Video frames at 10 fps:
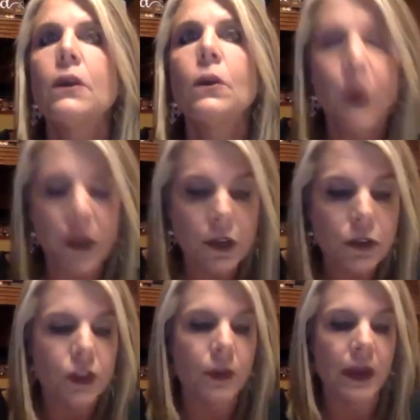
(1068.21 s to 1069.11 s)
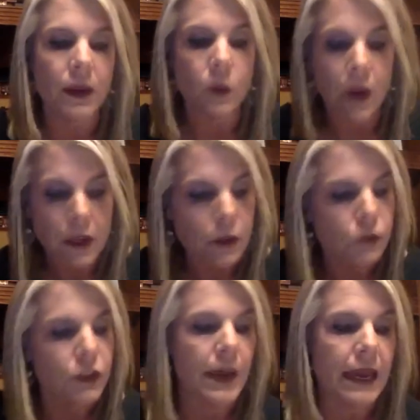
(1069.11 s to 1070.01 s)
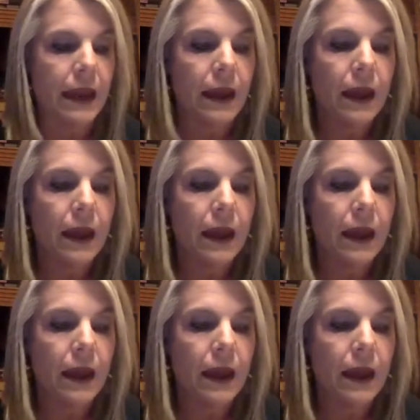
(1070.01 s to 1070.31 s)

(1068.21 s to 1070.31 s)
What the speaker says: What are you doing? What are you doing?